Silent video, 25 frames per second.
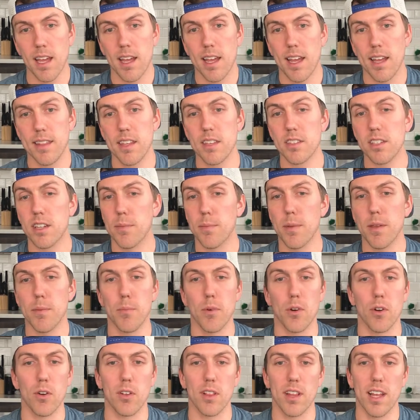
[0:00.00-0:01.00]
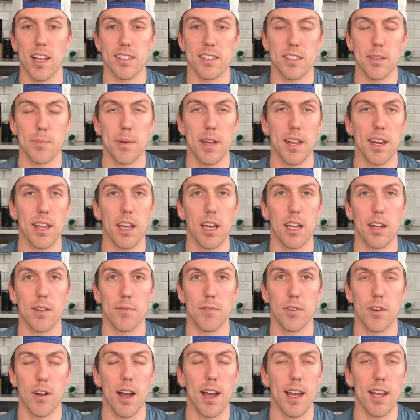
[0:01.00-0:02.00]
And this could be more or less depending on a
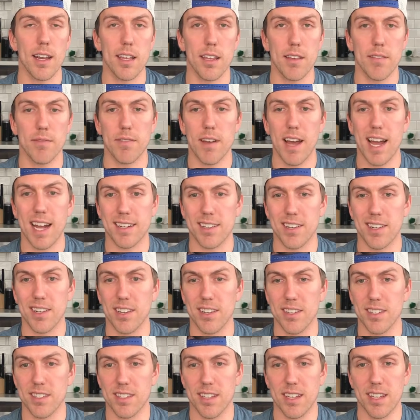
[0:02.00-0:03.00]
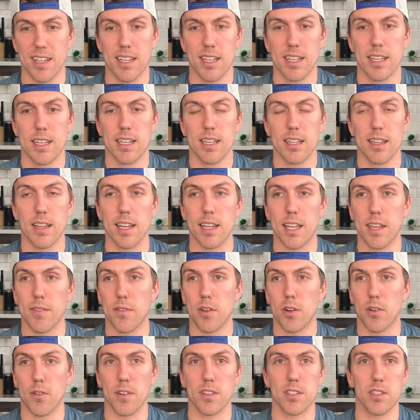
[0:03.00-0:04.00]
variety of factors, like if
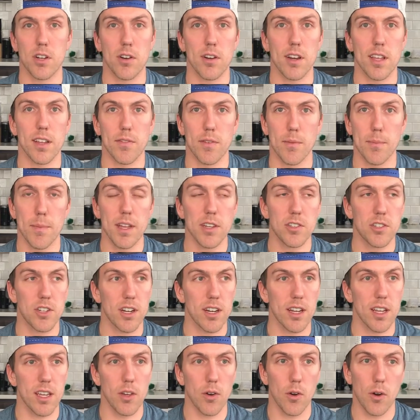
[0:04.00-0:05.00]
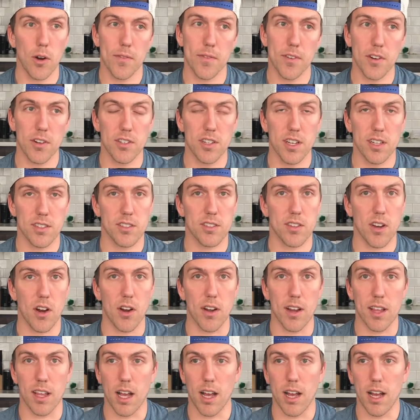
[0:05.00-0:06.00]
you're returning from injury or if you're just
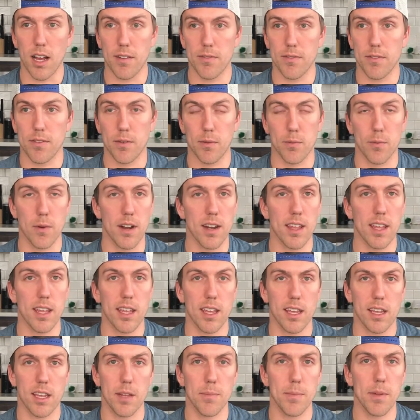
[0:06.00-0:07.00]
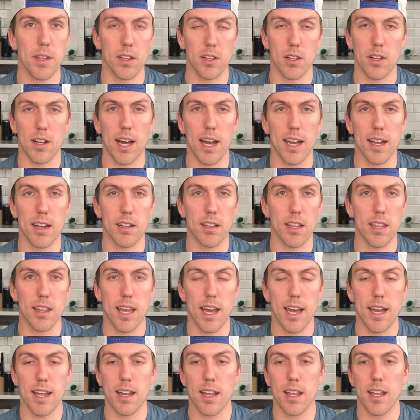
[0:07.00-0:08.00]
starting off running, it could be a little higher than
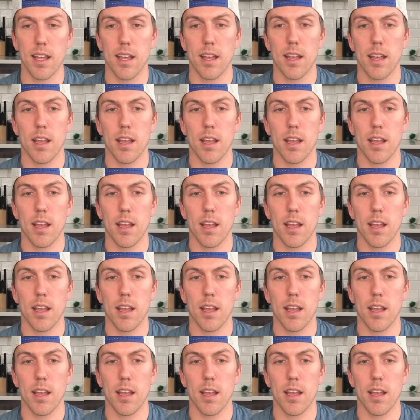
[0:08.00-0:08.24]
that.